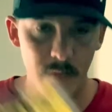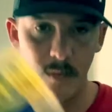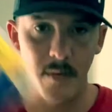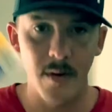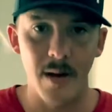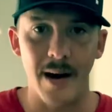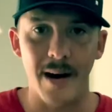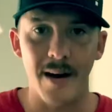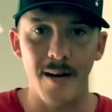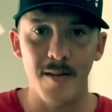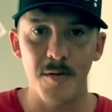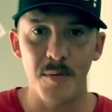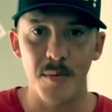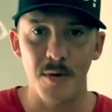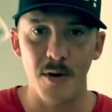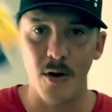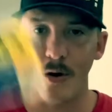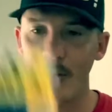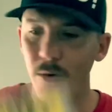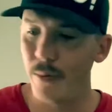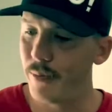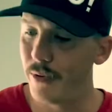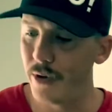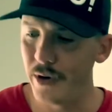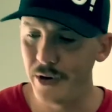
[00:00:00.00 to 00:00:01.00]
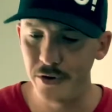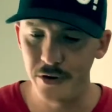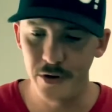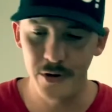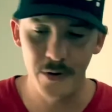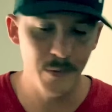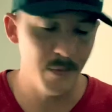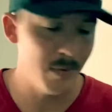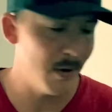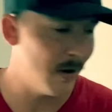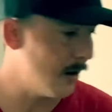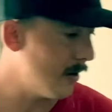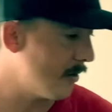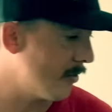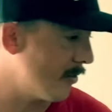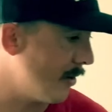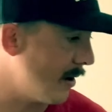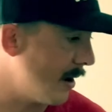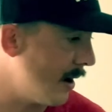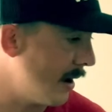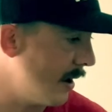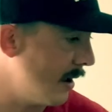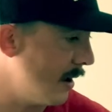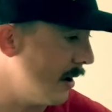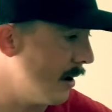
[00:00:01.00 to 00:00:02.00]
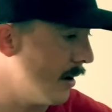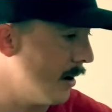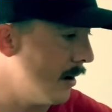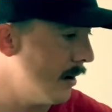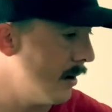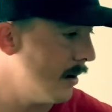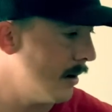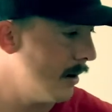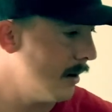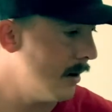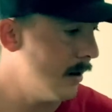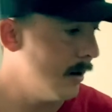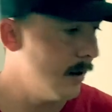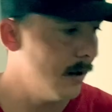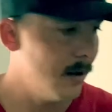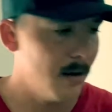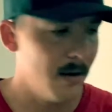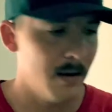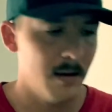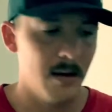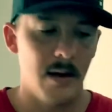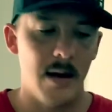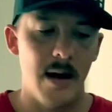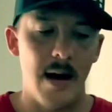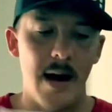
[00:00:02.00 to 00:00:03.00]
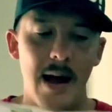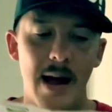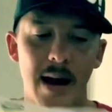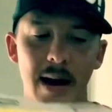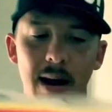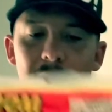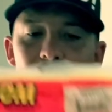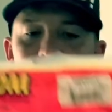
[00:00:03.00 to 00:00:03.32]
I got some culprit June bugs right here. I got